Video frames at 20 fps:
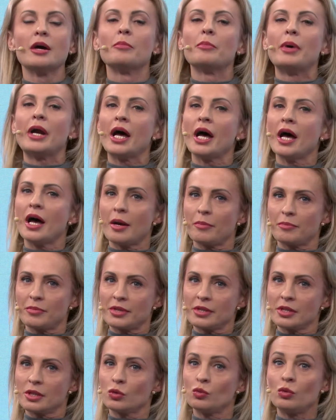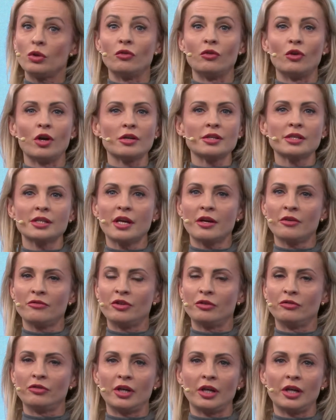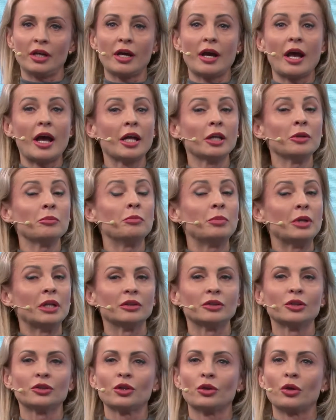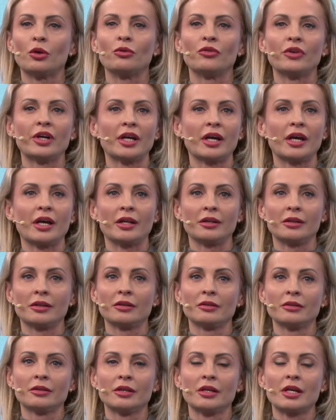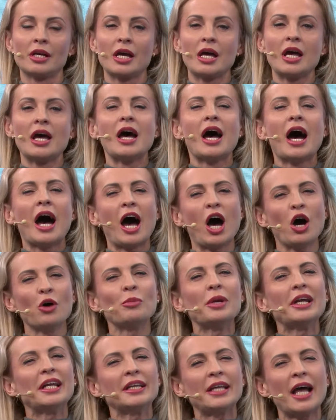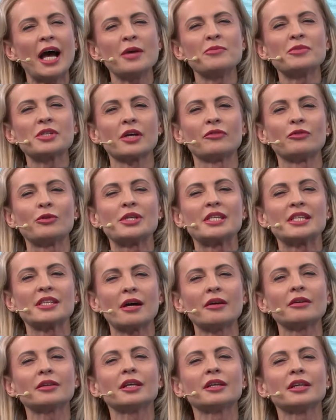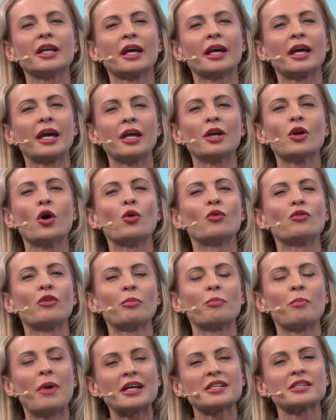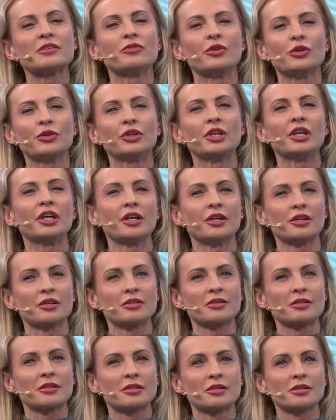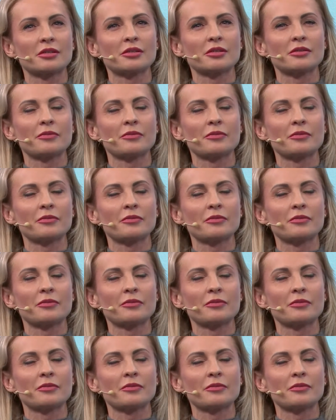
Perhaps we've lost everything and built it all over again. How many times have we started again over past 30 years?